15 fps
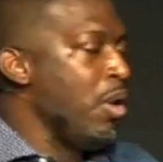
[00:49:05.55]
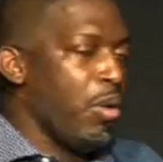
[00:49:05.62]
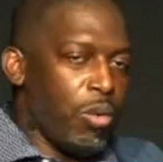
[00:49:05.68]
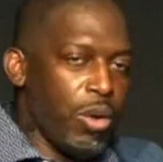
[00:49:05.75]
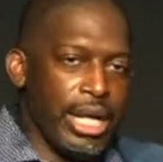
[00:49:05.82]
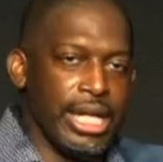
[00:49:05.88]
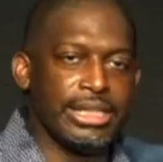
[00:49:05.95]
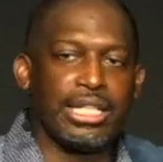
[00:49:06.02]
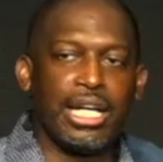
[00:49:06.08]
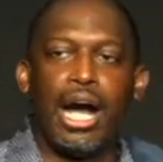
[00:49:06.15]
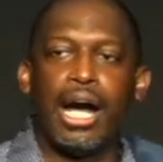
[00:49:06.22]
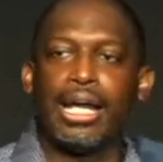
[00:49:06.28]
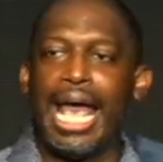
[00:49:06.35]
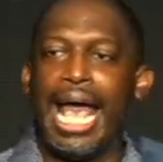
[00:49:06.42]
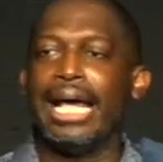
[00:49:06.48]
What is
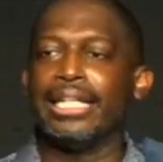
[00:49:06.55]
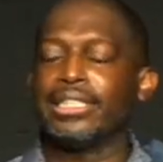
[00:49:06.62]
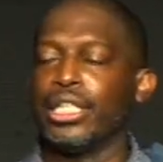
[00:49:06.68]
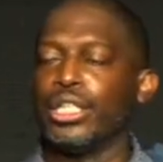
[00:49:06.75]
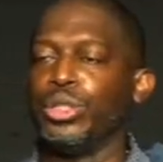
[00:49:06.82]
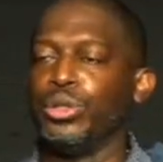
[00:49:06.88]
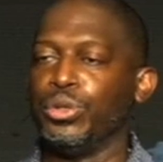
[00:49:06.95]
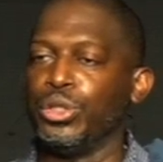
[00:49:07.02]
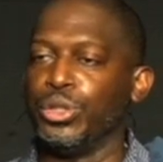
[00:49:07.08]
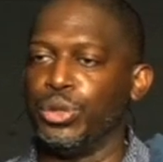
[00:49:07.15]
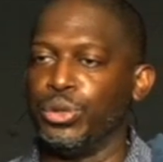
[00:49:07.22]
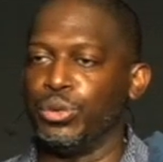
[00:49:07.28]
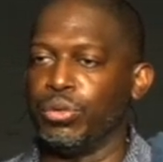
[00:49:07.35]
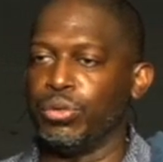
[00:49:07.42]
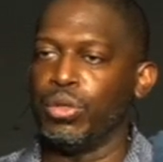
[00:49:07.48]
God asking you to
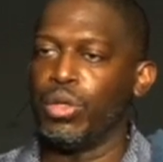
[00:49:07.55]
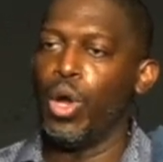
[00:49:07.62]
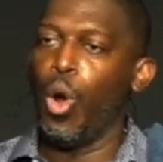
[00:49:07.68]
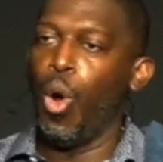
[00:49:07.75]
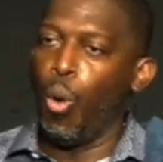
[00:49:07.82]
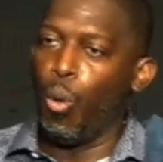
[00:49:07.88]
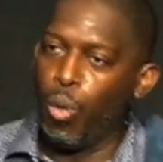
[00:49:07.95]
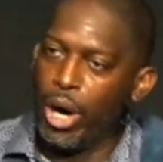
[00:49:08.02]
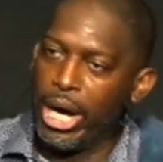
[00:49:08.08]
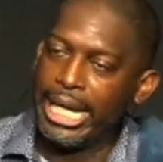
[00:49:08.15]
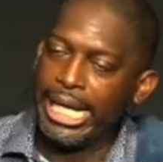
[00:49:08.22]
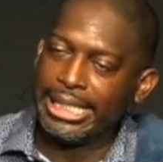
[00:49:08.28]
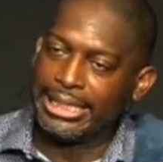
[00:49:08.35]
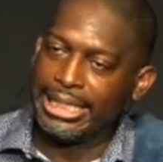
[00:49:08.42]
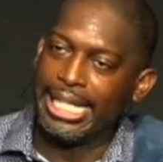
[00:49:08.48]
do?
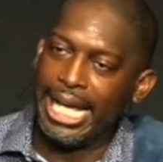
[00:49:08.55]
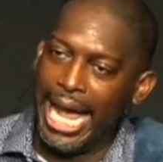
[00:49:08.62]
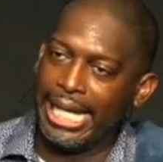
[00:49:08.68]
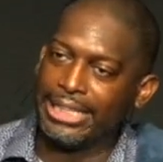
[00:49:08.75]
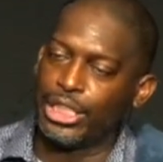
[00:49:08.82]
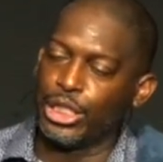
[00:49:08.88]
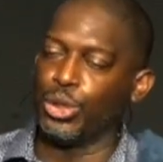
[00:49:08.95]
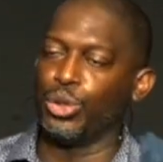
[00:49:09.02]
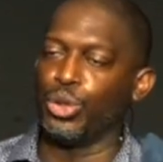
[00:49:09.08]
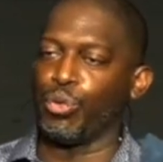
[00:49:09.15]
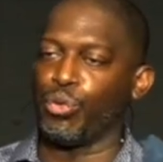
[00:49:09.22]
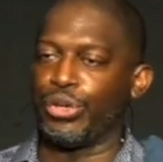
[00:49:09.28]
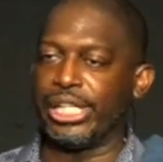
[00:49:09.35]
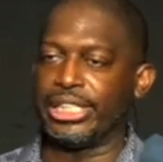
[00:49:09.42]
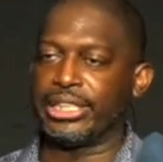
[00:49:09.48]
What is he asking you to
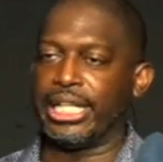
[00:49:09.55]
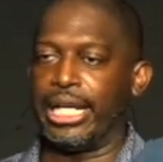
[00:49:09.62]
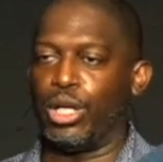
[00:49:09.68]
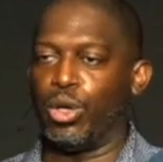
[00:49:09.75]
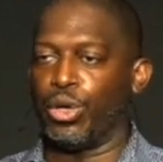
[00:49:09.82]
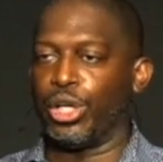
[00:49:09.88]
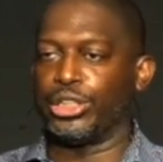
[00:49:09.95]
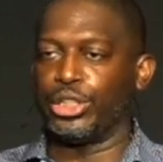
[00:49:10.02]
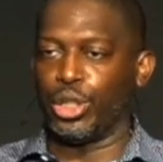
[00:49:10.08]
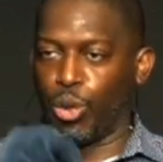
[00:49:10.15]
risk in order to